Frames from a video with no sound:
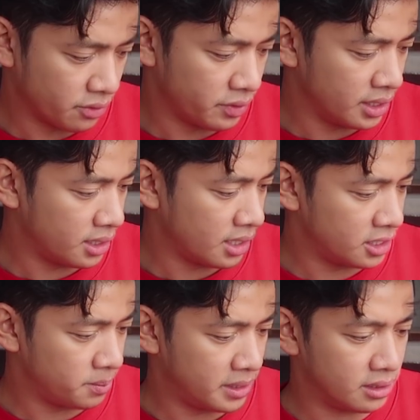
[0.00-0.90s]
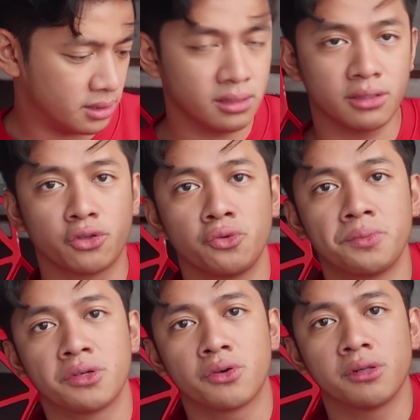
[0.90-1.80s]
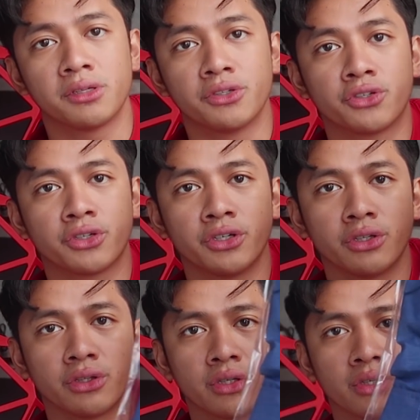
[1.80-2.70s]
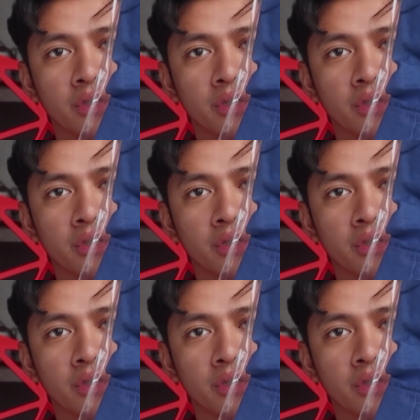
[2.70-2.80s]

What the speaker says: It's a really nice piece. It's a Cuban colored shirt.